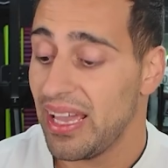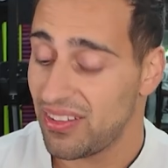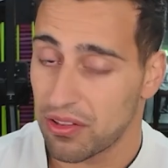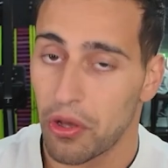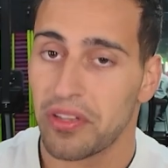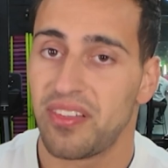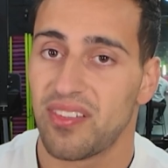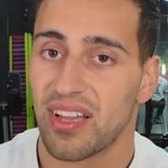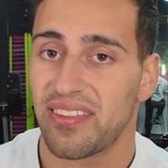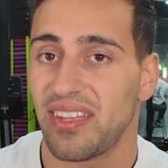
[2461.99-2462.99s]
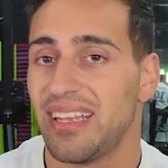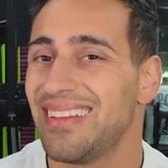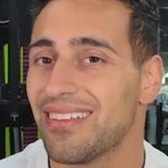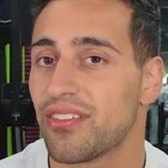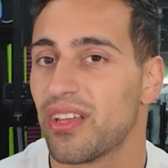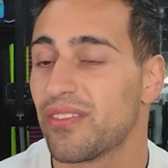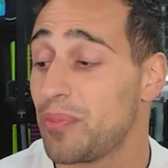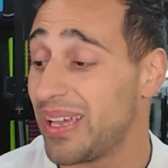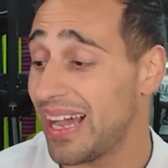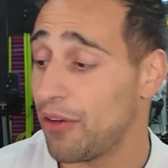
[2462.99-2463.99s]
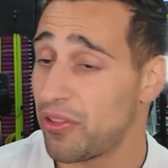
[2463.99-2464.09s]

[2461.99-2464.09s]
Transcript: He's learnt his lesson. He didn't deserve to be cut.